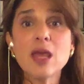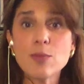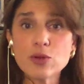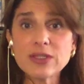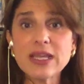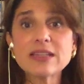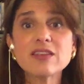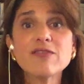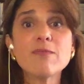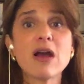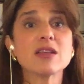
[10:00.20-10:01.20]
protective
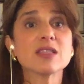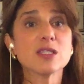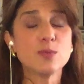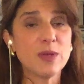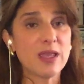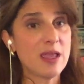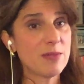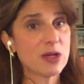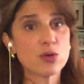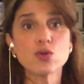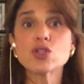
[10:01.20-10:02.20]
masks became a
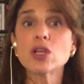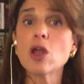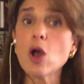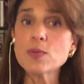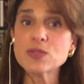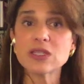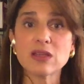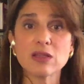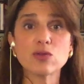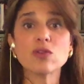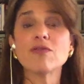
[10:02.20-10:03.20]
crucial obstacle
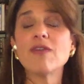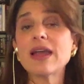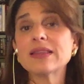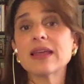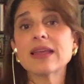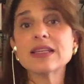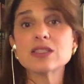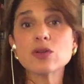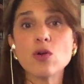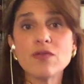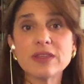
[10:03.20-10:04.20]
to the fight against
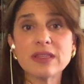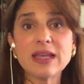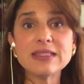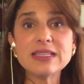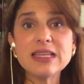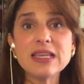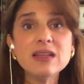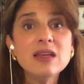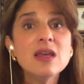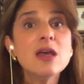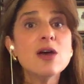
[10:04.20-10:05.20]
COVID-19,
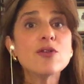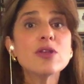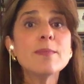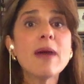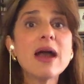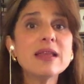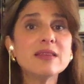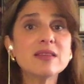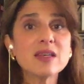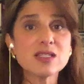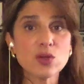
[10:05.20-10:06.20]
reminded
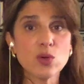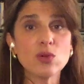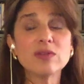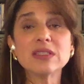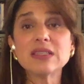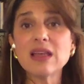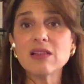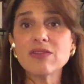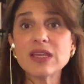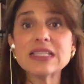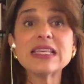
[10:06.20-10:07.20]
us all that health
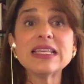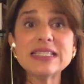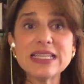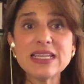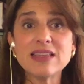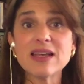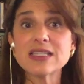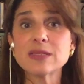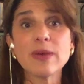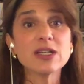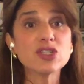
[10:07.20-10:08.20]
is indeed as
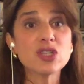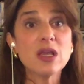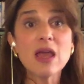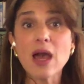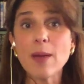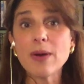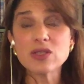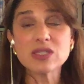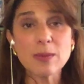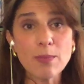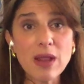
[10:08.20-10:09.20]
much about
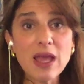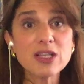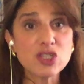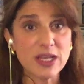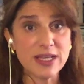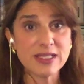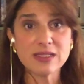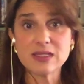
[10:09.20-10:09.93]
supply chains